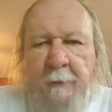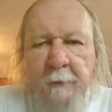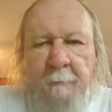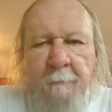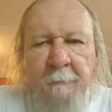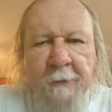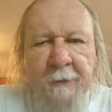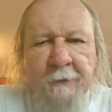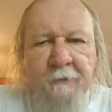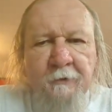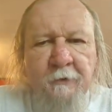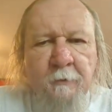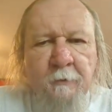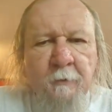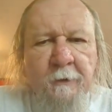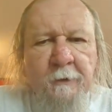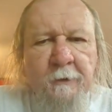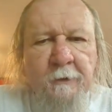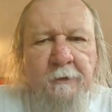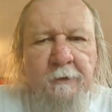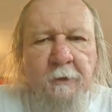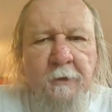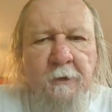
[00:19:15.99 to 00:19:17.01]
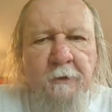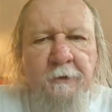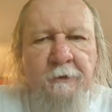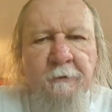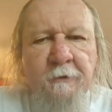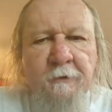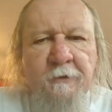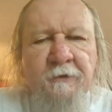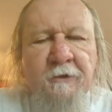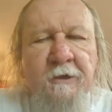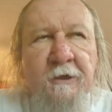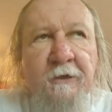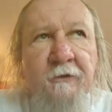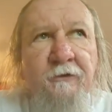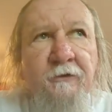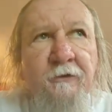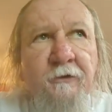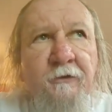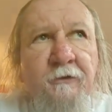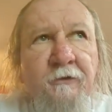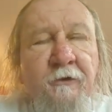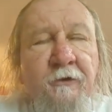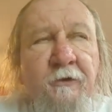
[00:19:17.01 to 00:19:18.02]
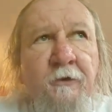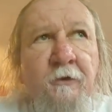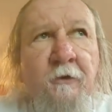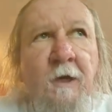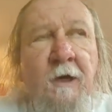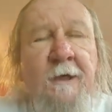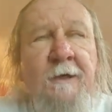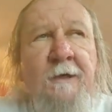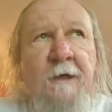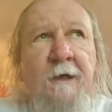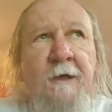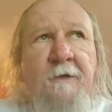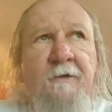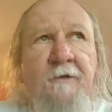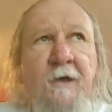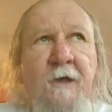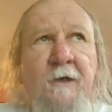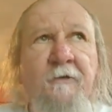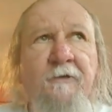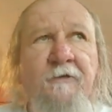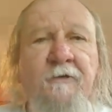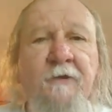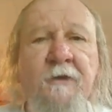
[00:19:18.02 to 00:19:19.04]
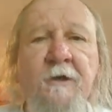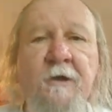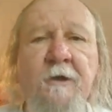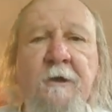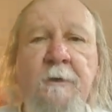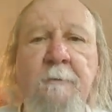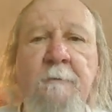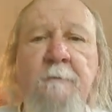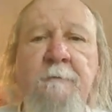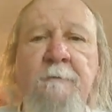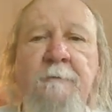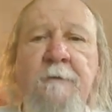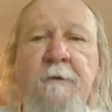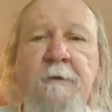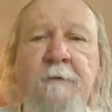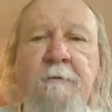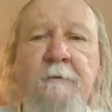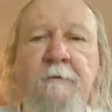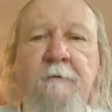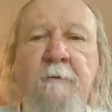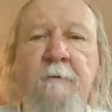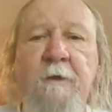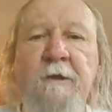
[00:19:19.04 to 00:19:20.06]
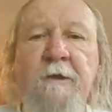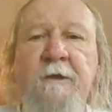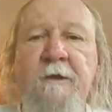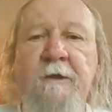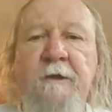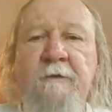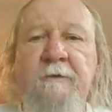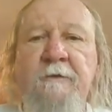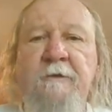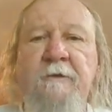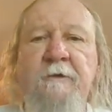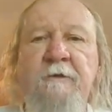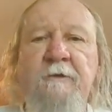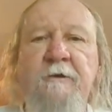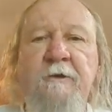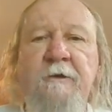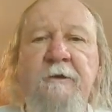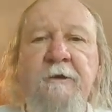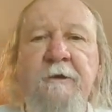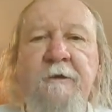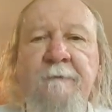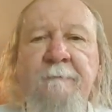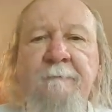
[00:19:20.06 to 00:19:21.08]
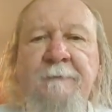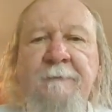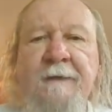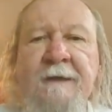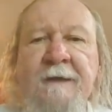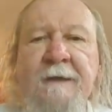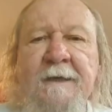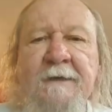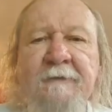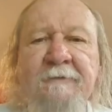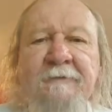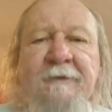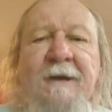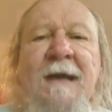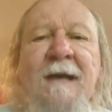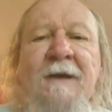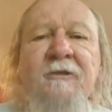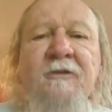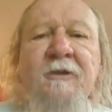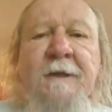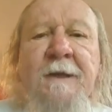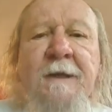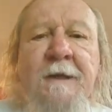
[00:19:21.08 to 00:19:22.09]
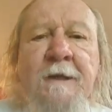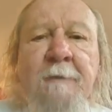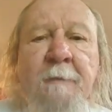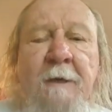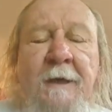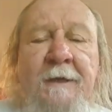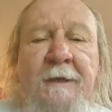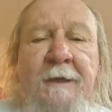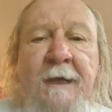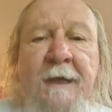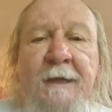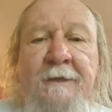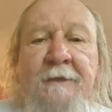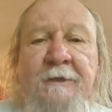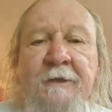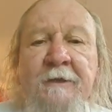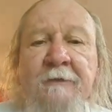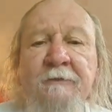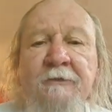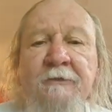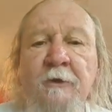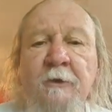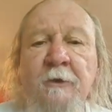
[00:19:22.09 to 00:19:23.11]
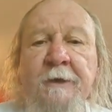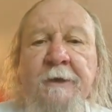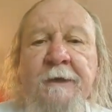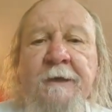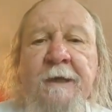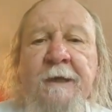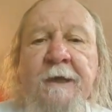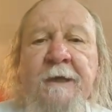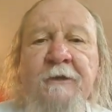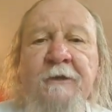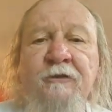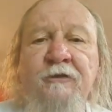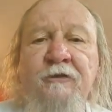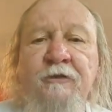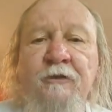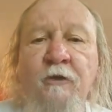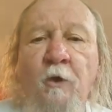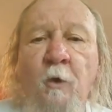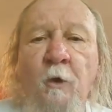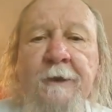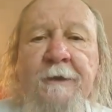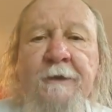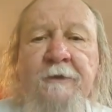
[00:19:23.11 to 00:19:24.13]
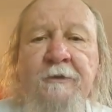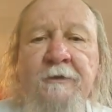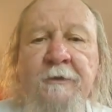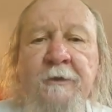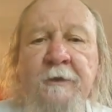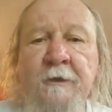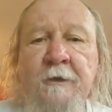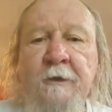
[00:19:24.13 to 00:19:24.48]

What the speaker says: But I do want to call your attention to, I still am really fascinated by the idea of doing a joint